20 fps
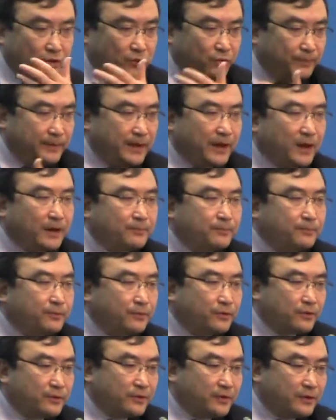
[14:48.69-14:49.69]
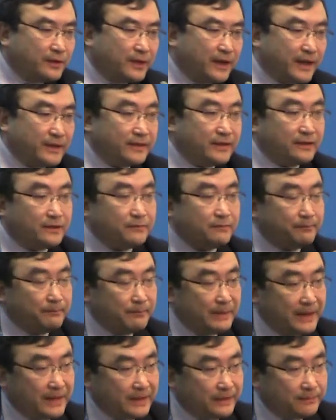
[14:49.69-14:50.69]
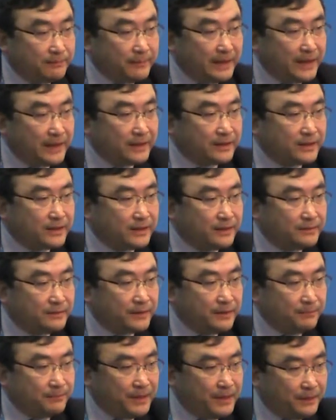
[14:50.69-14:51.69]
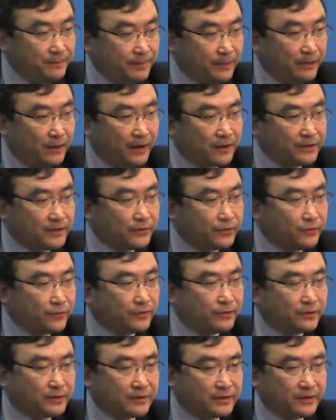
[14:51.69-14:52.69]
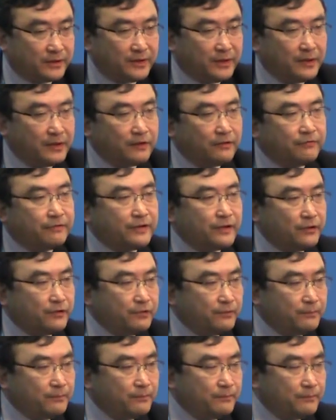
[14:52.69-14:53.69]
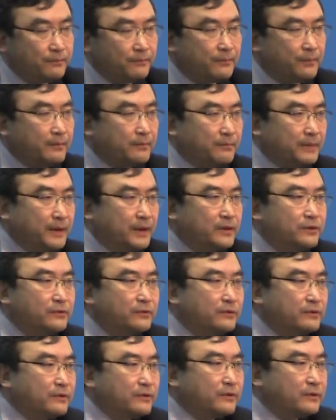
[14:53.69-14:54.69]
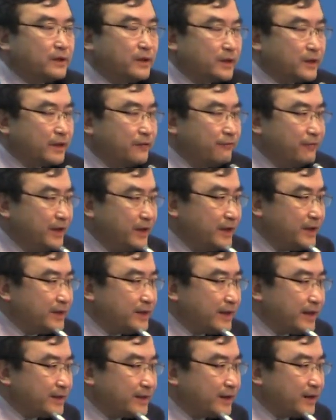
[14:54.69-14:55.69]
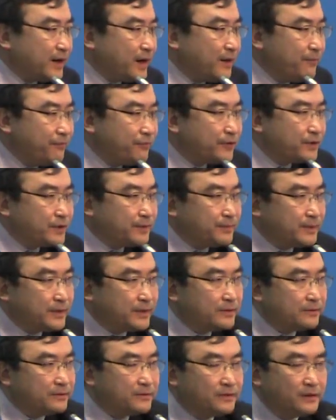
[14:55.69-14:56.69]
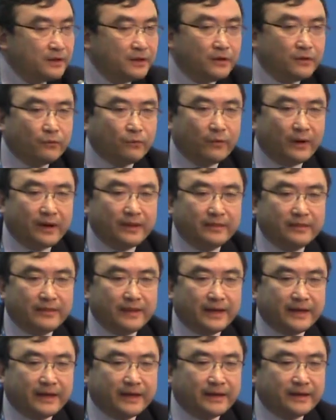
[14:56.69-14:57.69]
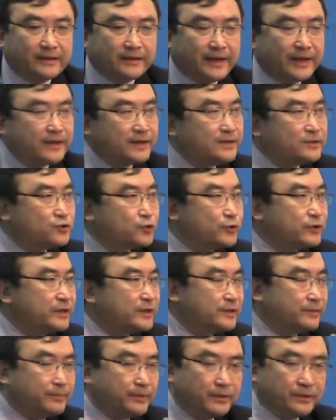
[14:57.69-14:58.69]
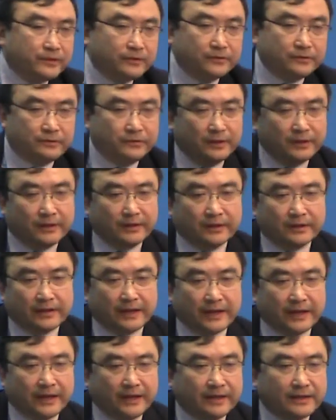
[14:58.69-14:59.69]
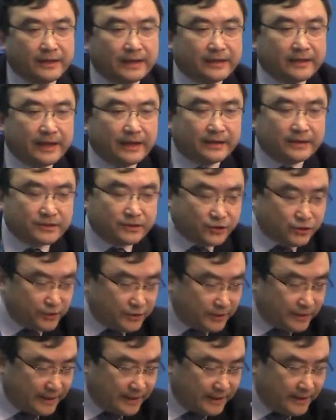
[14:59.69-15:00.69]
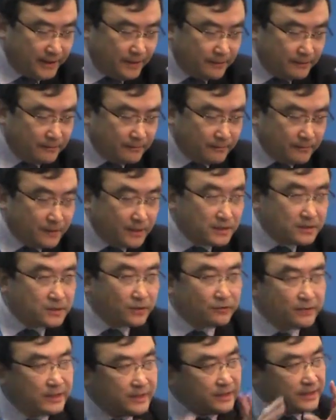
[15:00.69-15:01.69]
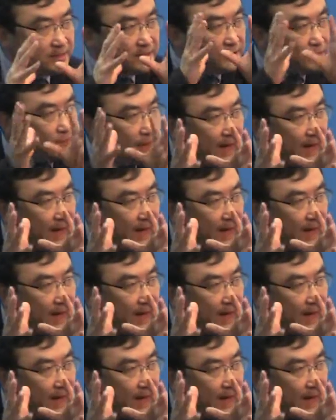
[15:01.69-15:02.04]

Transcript: be on board, and make the people on the road feel more convenient and comfortable. when they take a trip or they take a journey. So this is